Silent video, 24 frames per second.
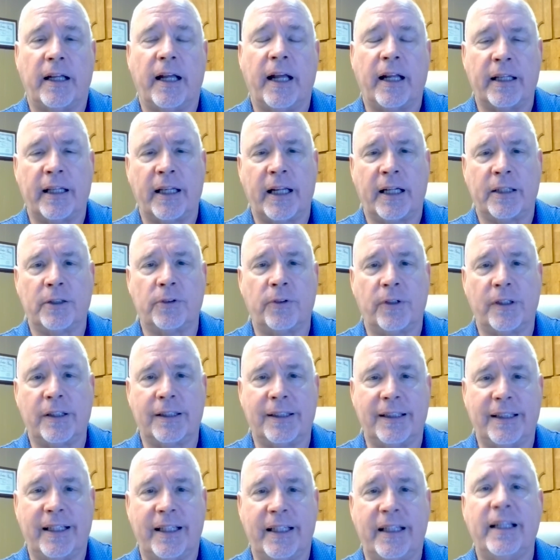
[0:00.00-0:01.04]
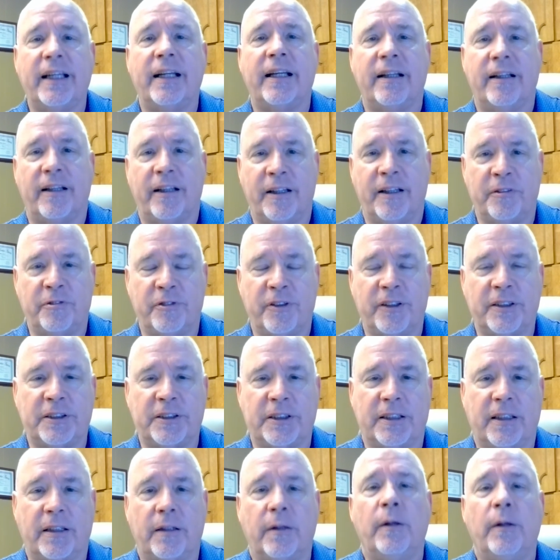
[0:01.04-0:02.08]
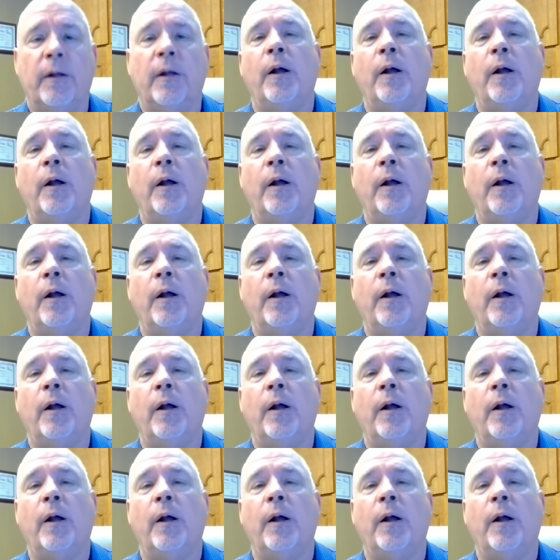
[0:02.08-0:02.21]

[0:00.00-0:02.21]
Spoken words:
electrically efficient.